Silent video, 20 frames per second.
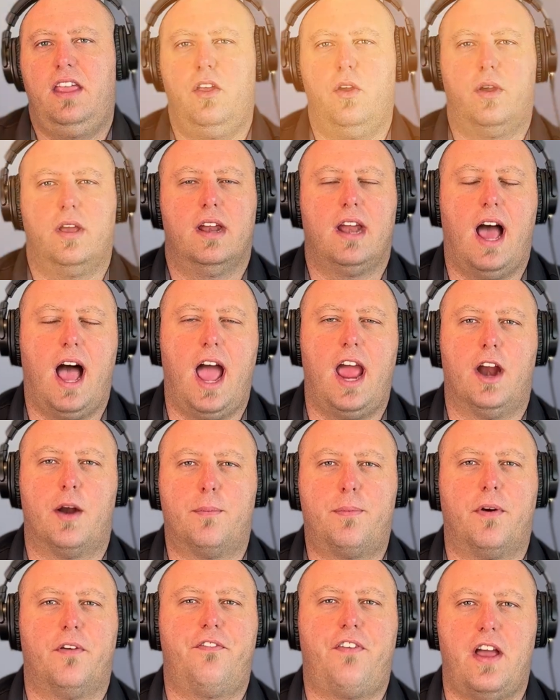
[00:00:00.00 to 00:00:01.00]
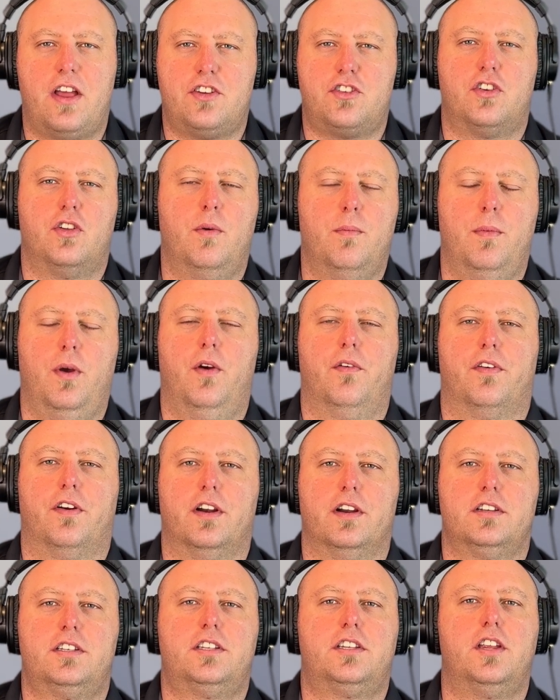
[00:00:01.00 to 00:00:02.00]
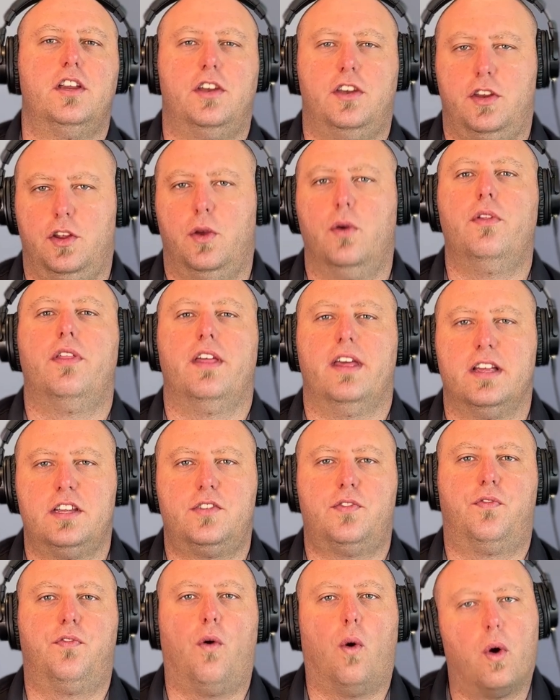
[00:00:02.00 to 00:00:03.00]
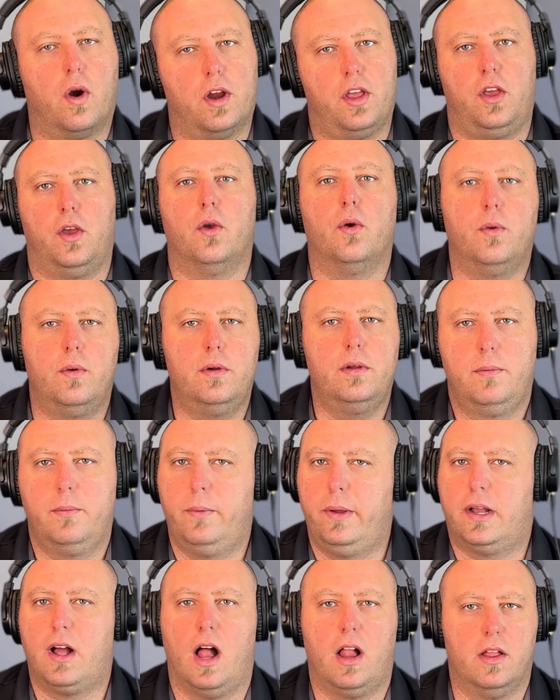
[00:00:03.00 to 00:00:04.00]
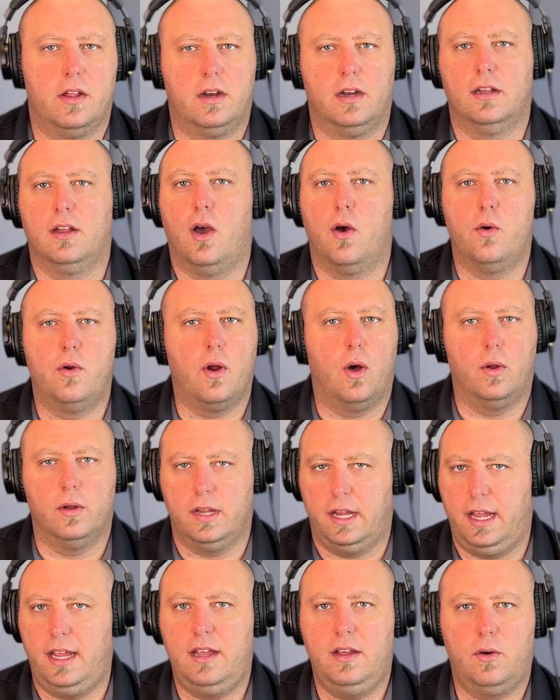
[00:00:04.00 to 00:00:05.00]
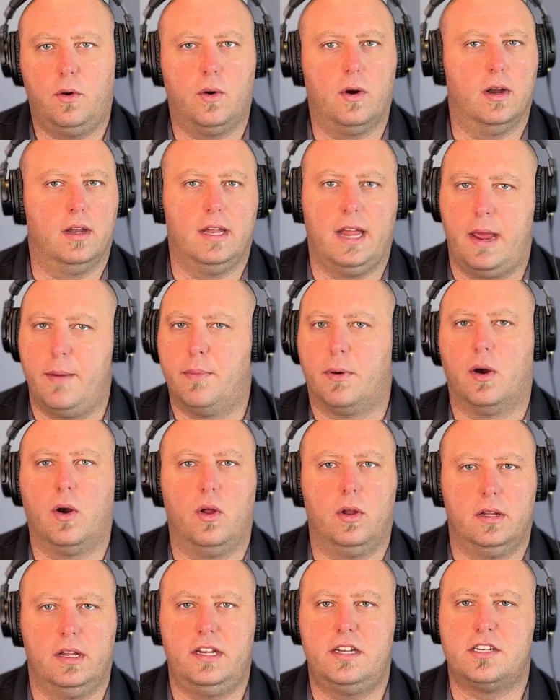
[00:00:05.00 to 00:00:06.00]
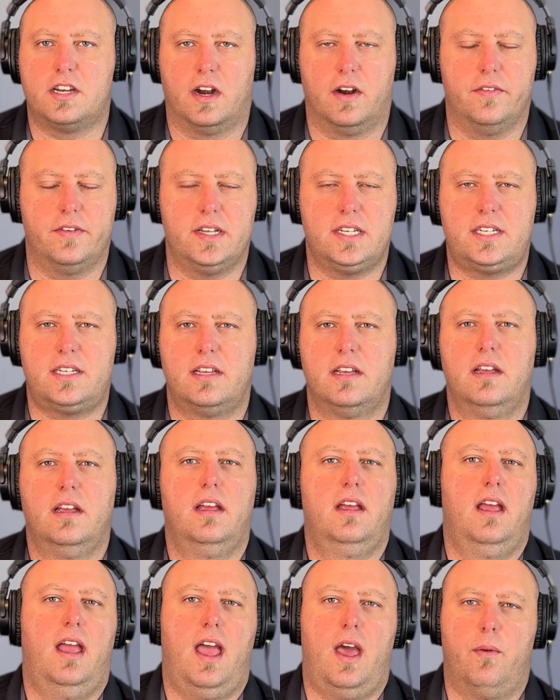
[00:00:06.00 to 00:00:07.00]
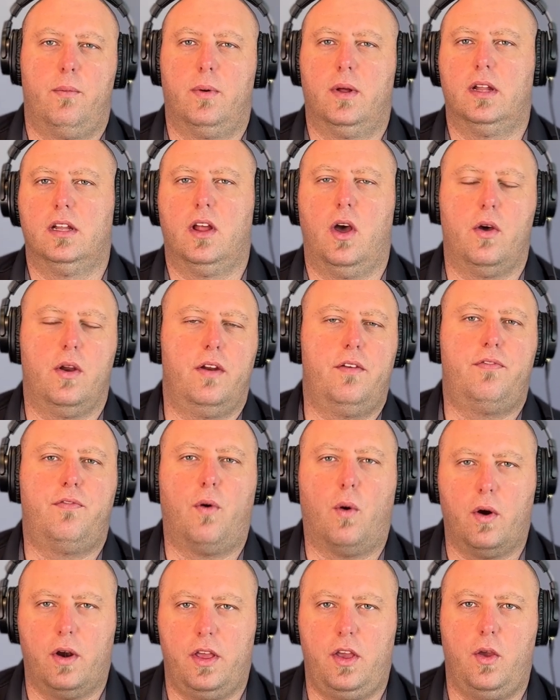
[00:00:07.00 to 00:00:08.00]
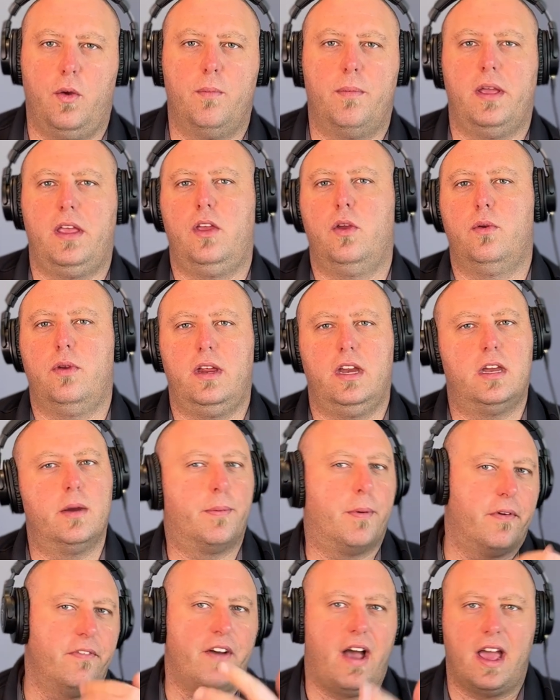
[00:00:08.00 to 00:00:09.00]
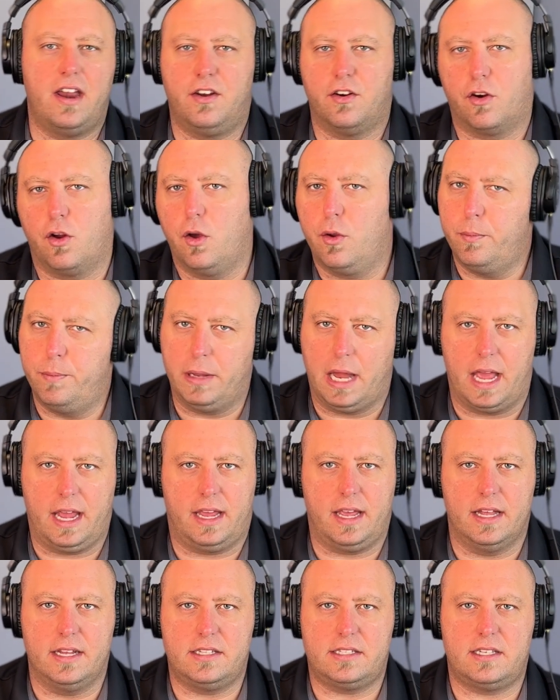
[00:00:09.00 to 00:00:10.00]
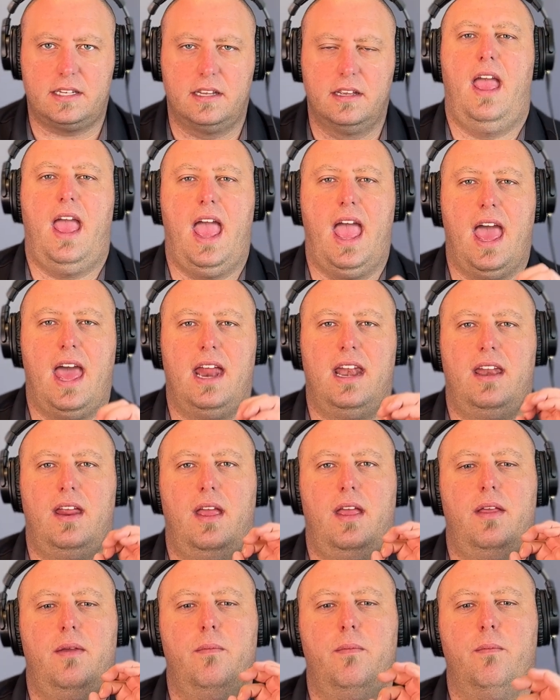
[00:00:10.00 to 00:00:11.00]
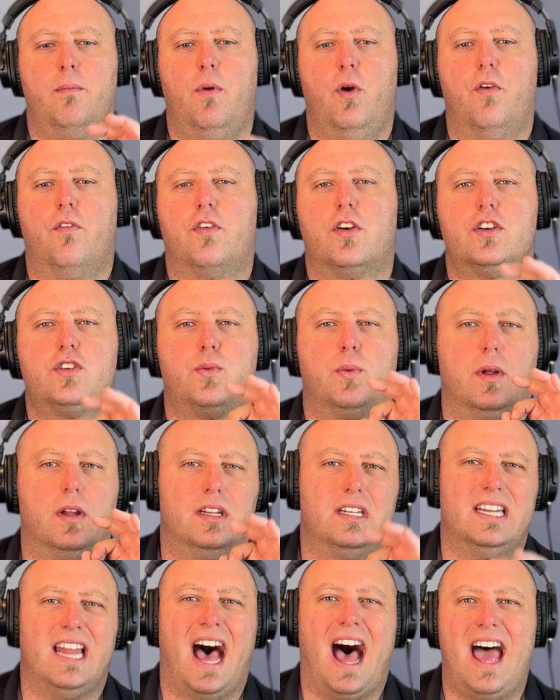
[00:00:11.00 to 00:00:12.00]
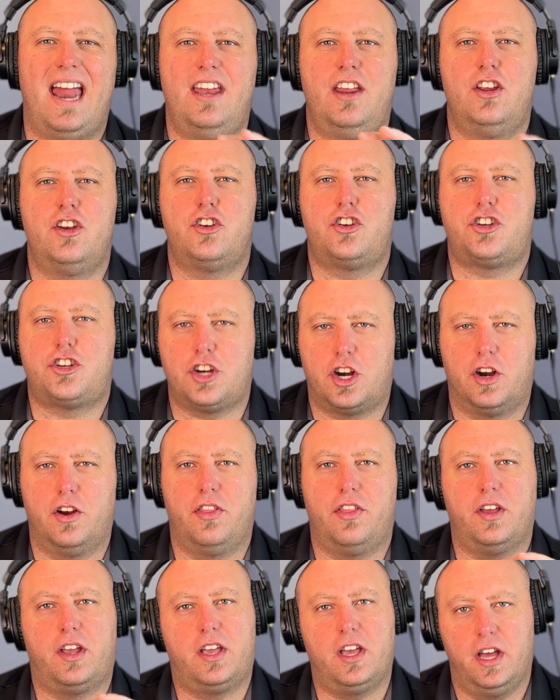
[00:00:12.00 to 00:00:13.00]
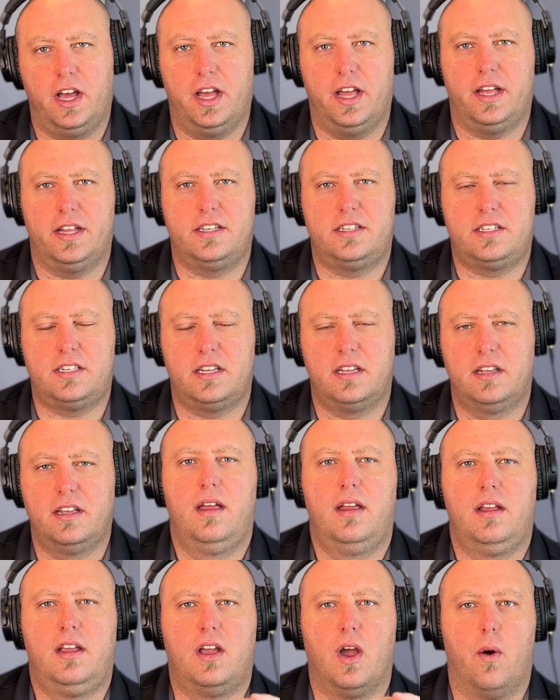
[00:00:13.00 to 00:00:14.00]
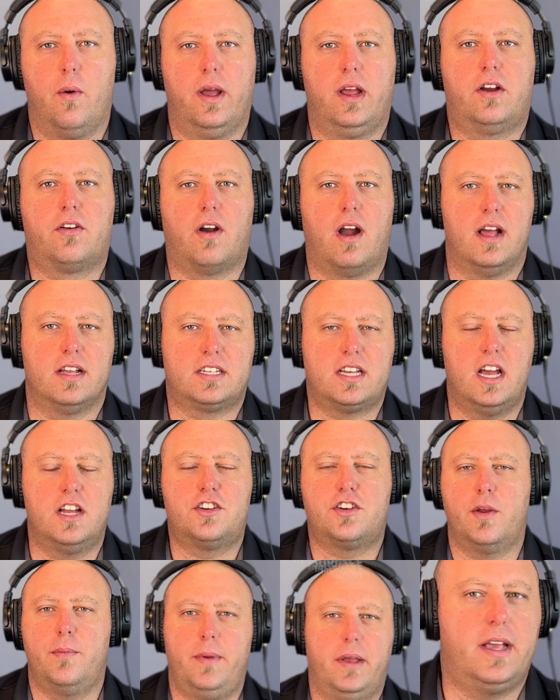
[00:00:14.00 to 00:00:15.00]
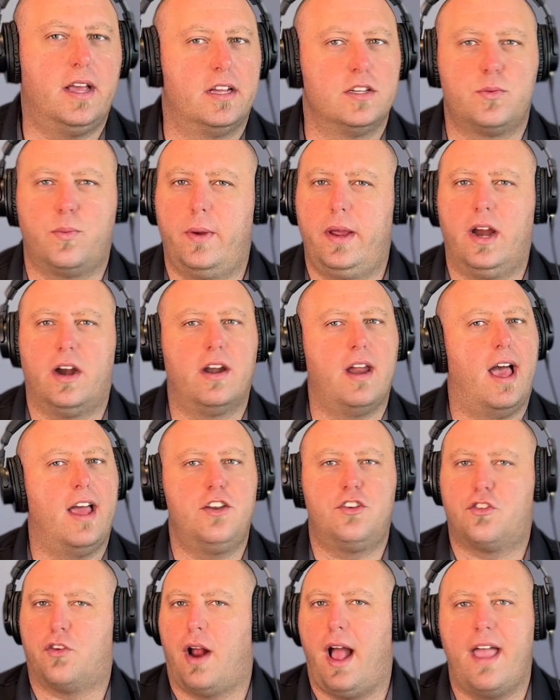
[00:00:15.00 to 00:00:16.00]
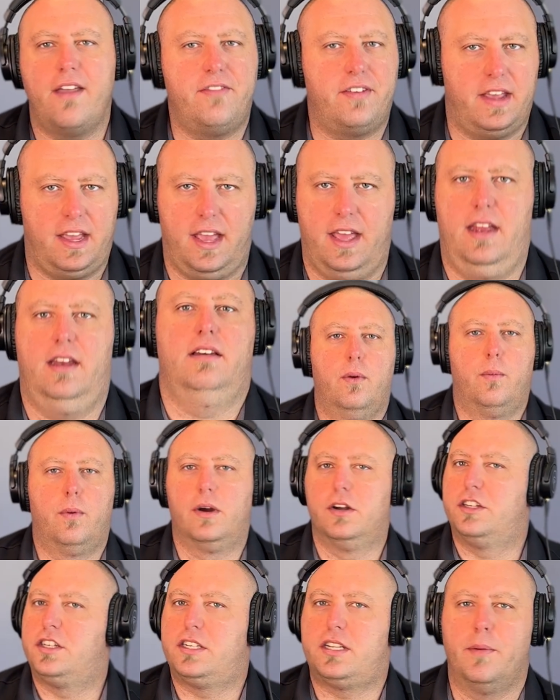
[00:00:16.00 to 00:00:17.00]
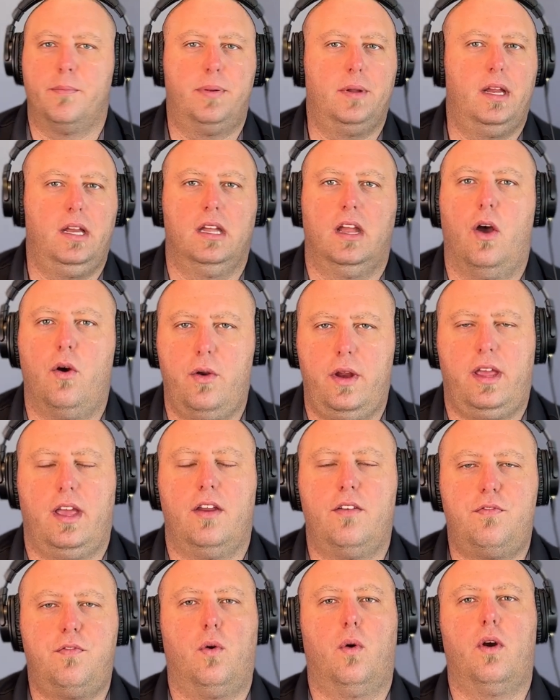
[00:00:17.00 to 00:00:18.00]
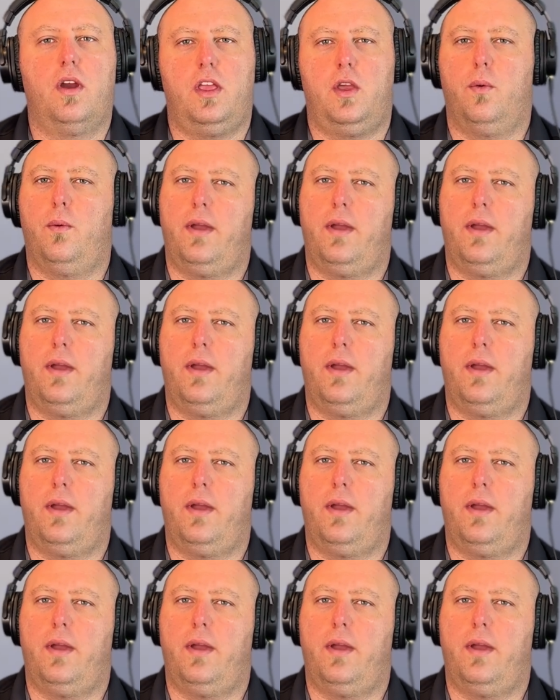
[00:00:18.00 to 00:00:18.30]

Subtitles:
You can hire professional movers to do this for you. We call it a load only or a labor only service, and we'll load it for you, but you need to provide your own blankets, and movers will not insure the goods going cross country because we are not driving it. We're simply loading it for you.